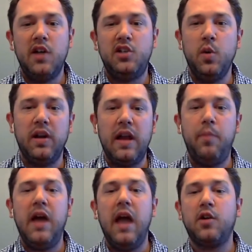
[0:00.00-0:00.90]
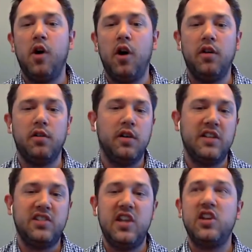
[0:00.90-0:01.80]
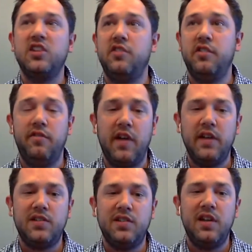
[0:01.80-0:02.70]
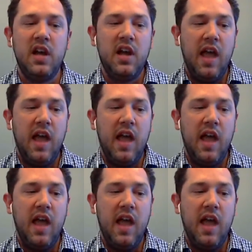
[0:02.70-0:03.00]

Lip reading: issuing an API call or a SSH to the device,